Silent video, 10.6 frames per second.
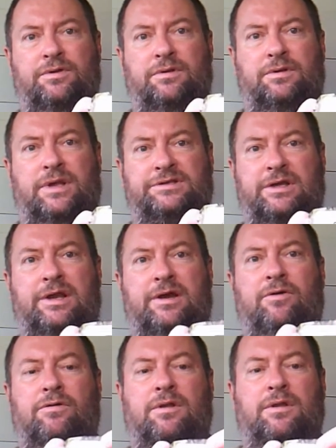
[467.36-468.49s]
There's a
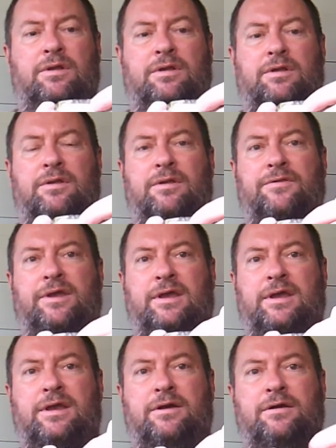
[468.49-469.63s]
little thing
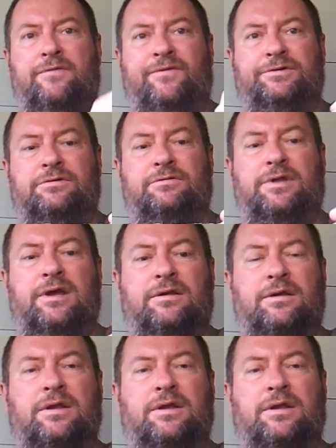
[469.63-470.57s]
here. If I do that,